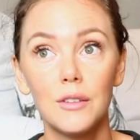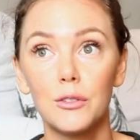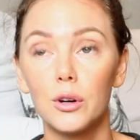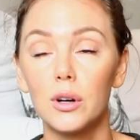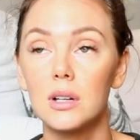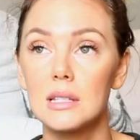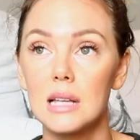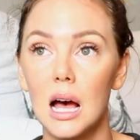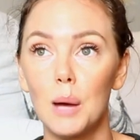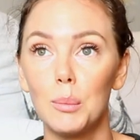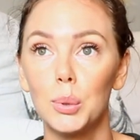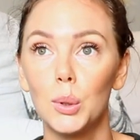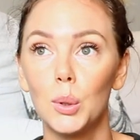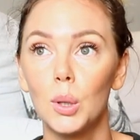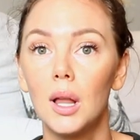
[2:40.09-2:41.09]
for
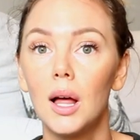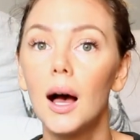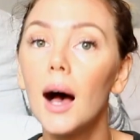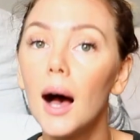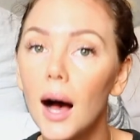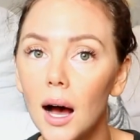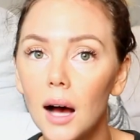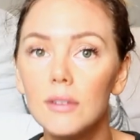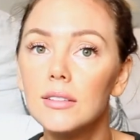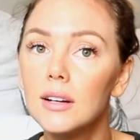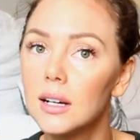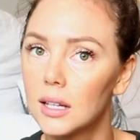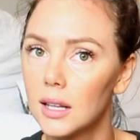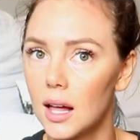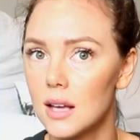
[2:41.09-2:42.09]
example,
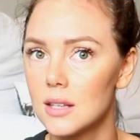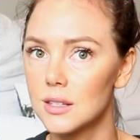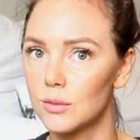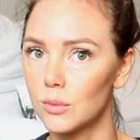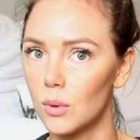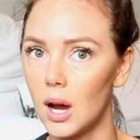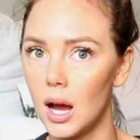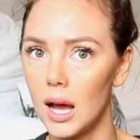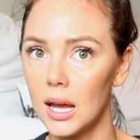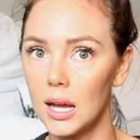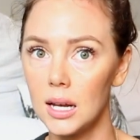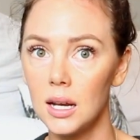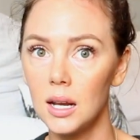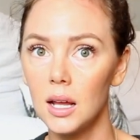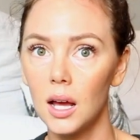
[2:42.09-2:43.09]
half a glass of
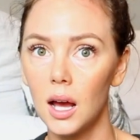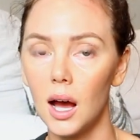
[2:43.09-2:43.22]
wine,